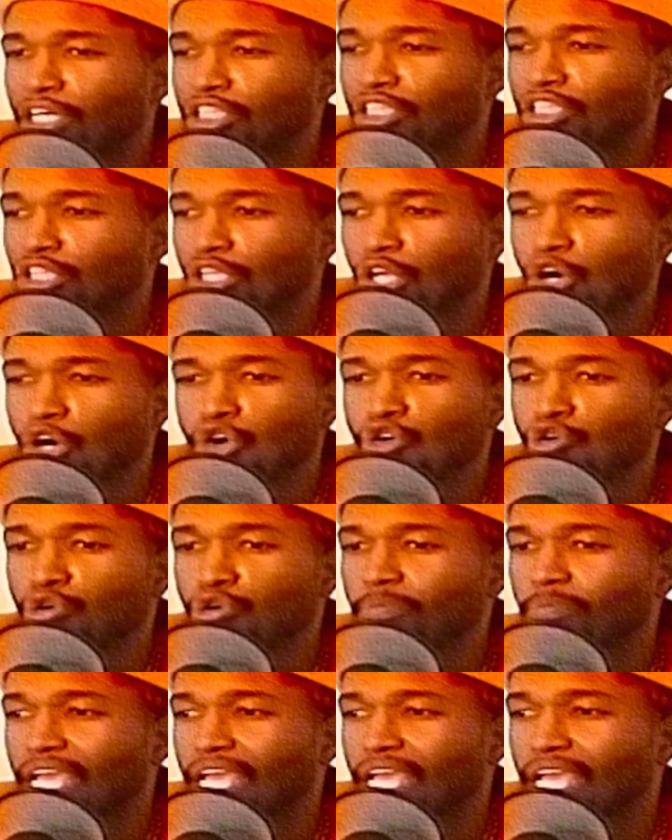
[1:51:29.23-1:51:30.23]
alone,
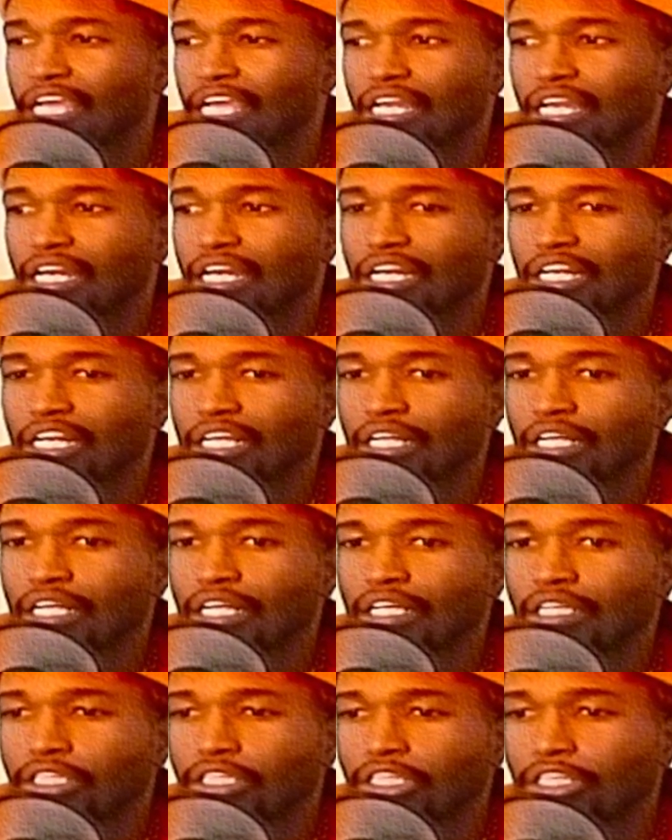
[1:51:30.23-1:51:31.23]
man.
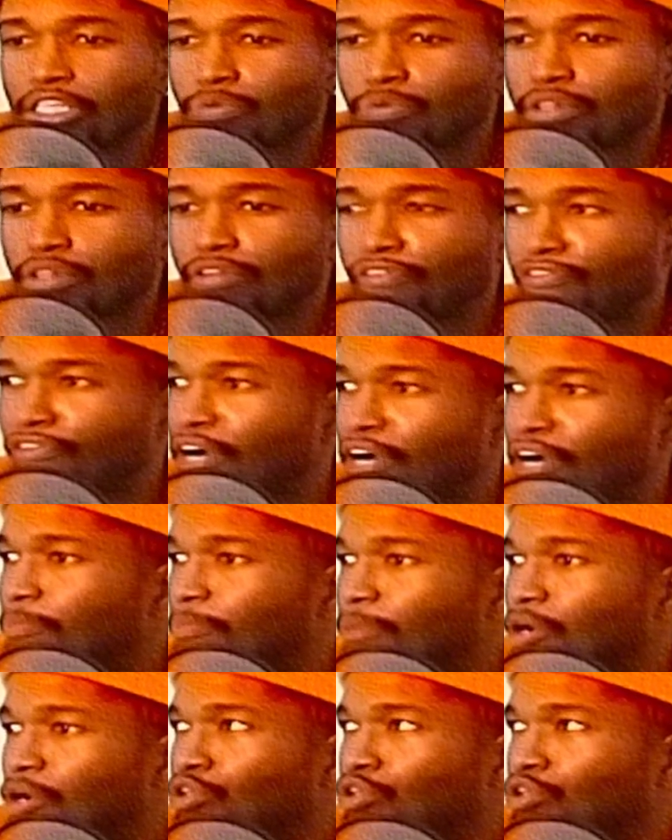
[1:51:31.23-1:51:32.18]
What the fuck, bro? It's